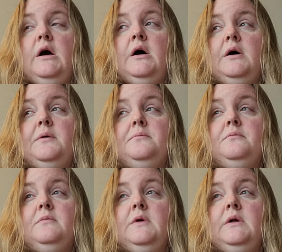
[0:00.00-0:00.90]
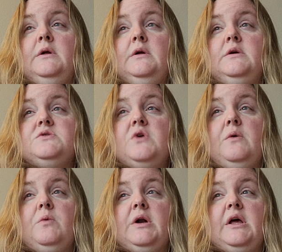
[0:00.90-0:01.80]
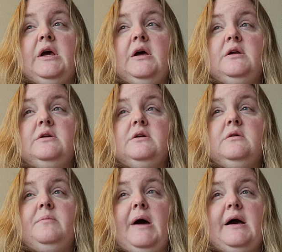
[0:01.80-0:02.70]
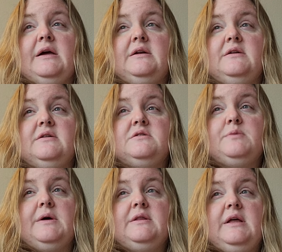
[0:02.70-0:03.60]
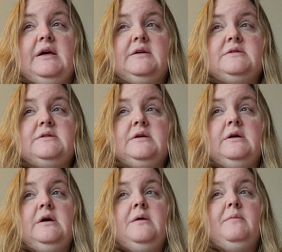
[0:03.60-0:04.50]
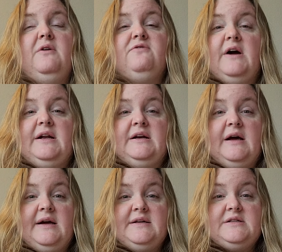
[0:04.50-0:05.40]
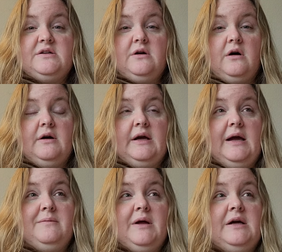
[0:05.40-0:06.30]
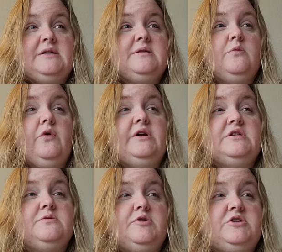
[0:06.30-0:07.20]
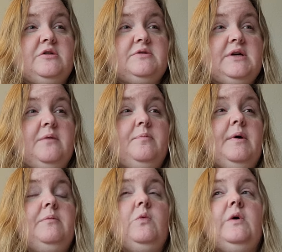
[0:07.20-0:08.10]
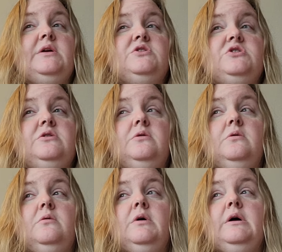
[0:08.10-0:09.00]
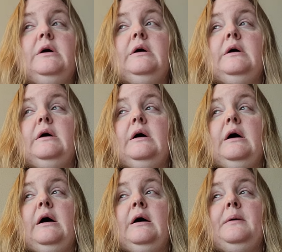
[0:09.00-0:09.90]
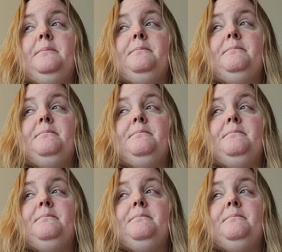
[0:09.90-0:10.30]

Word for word: Um, so I want to get back into the swing of things. My Friday night game nights, I'm going to switch those up. I'm going to, um,